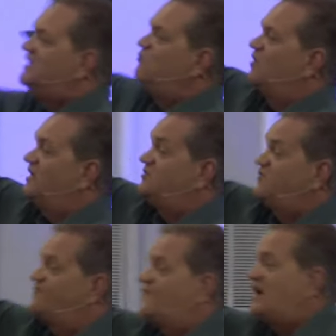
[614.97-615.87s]
He wanted
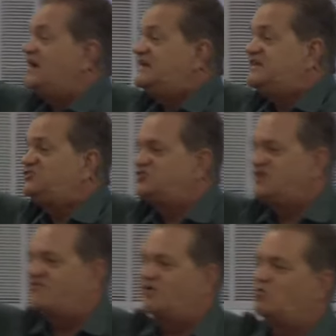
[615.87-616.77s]
to find each
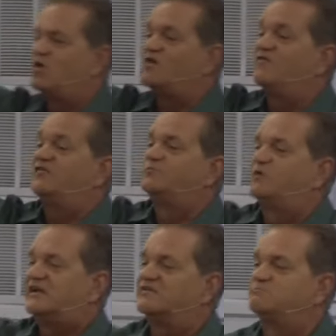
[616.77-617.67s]
and every one of us,
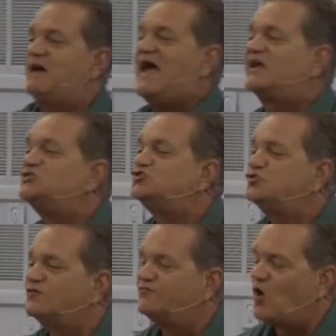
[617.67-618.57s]
bring us back
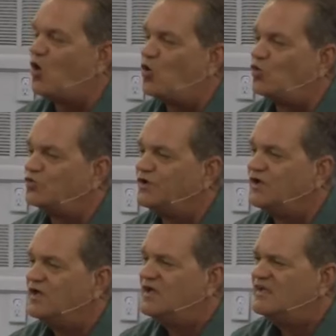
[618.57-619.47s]
into the fold.
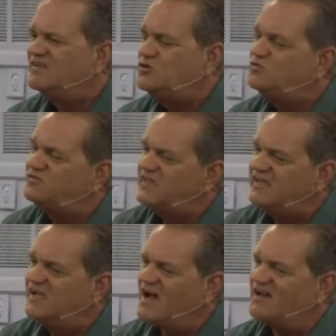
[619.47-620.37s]
You
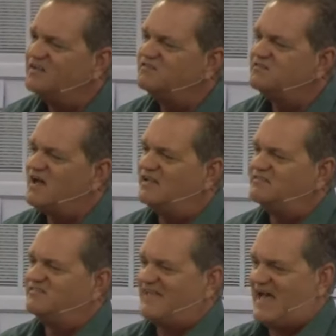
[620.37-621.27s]
see, God is
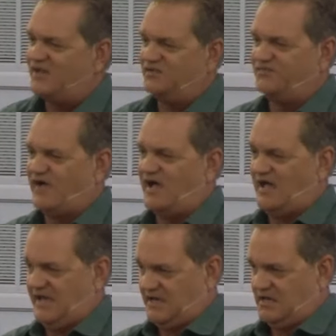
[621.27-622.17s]
not
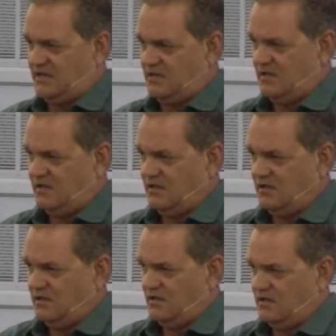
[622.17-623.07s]
satisfied
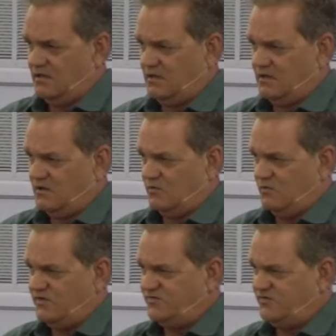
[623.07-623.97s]

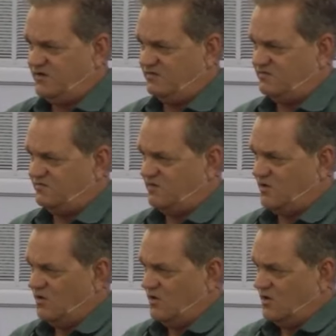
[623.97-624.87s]
with just
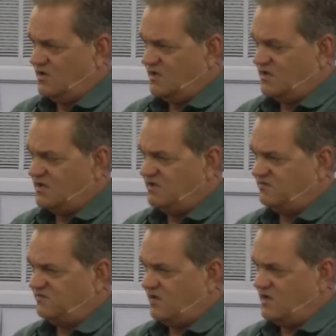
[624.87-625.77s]

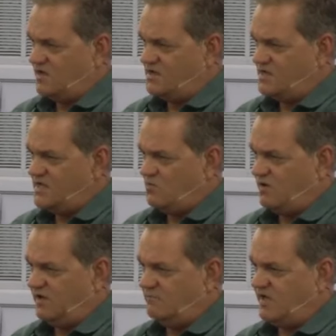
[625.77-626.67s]
his son, he
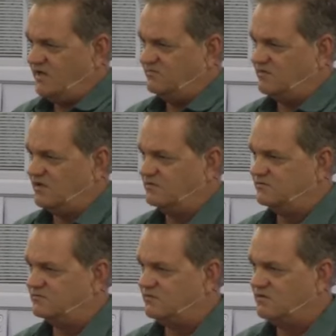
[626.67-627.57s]
wanted many
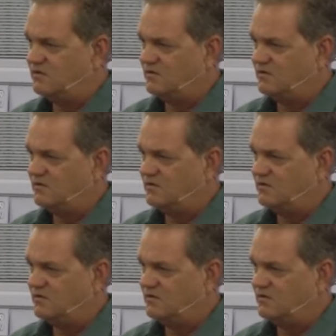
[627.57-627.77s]
sons.